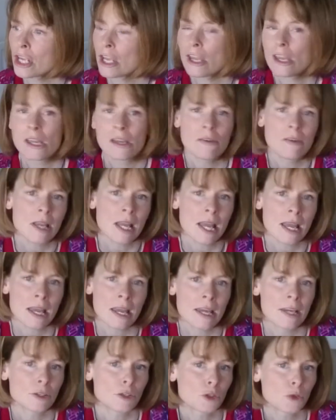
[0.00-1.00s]
new
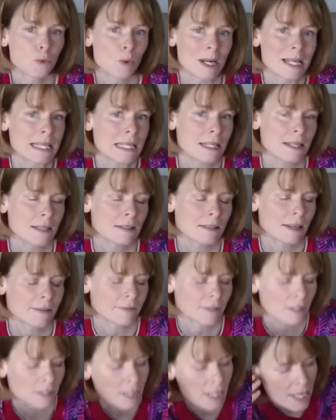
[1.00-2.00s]
year
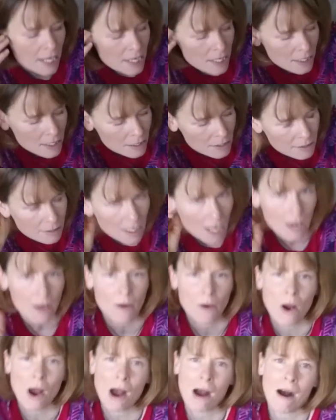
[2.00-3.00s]
2017, and so
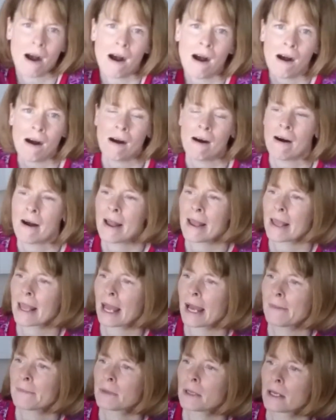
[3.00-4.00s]

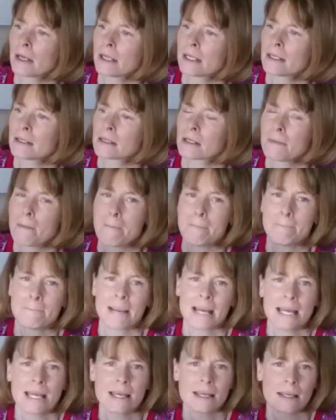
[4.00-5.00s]
I am going to
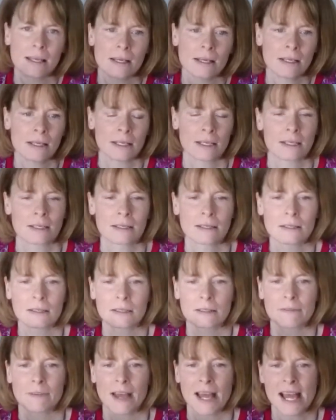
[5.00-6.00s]
make a
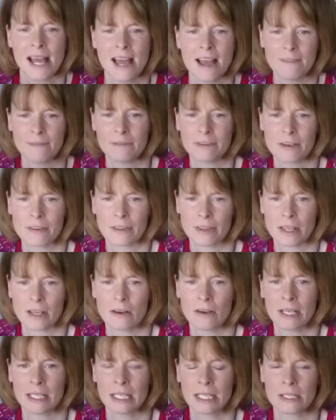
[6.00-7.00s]
list of
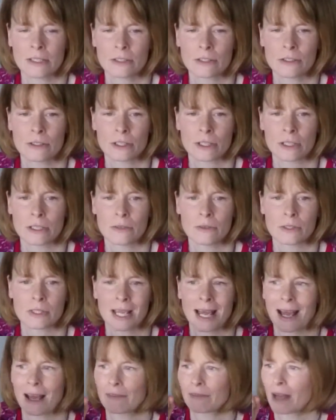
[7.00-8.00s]
everything I need to do
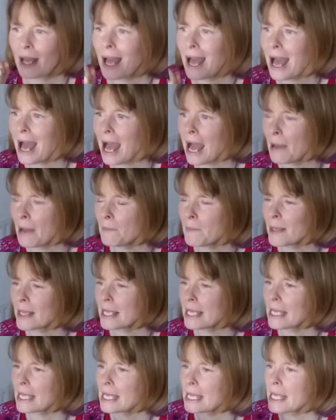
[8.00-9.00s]
to have a
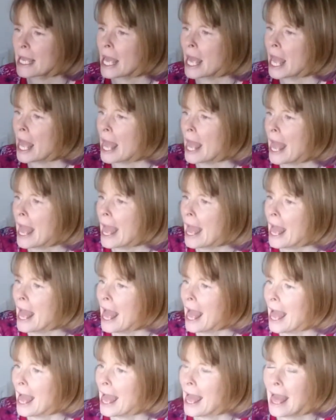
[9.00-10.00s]
happy,
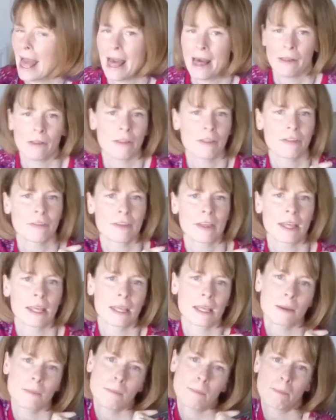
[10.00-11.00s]

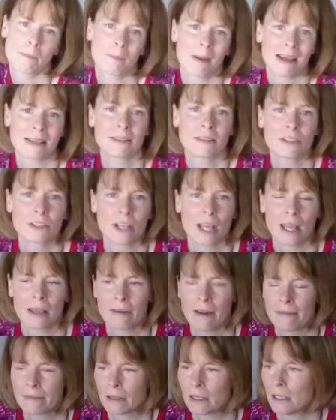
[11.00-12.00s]
healthy, best
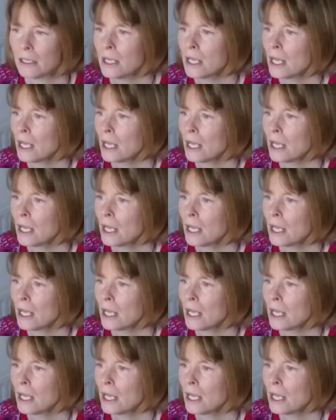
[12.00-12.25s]
year ever.